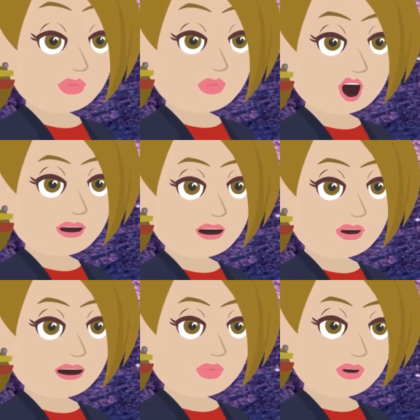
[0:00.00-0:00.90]
then the
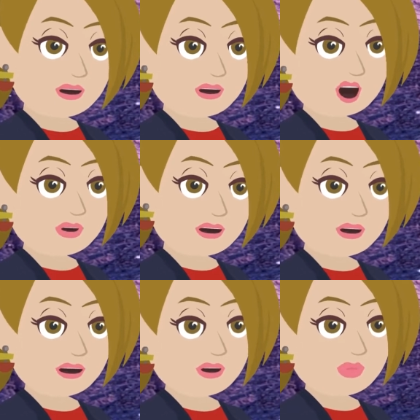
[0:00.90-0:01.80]
universe will say, Well, that one's
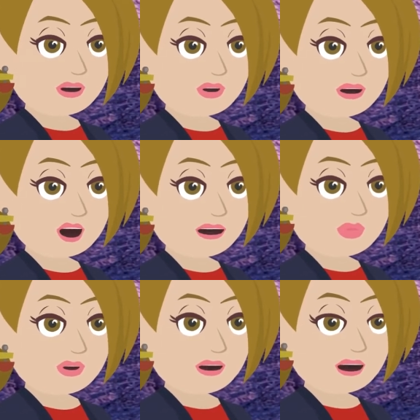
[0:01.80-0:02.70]
satisfied. Who else
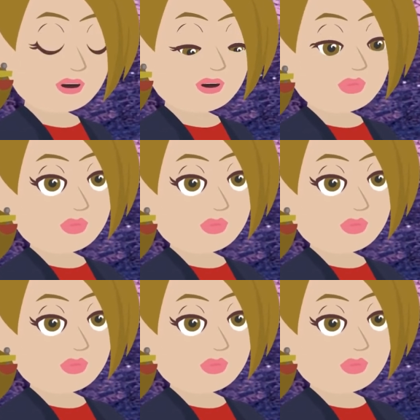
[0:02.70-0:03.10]
is needy?